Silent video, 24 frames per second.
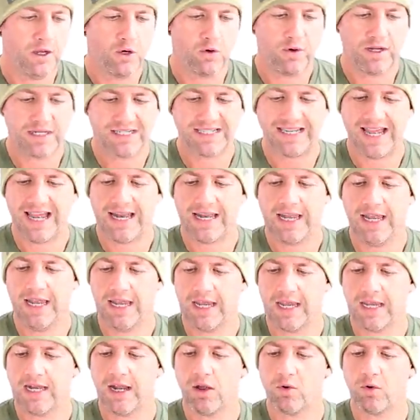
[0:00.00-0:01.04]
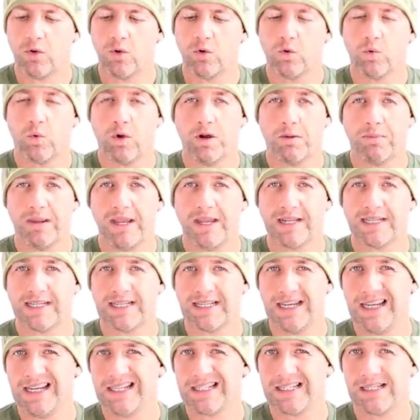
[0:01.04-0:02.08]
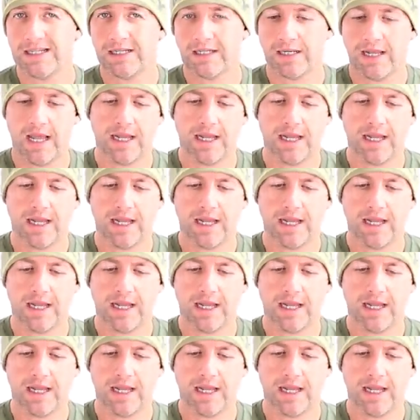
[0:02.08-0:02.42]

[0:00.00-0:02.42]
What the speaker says: Chris said, you know, you'd want to be a seasoned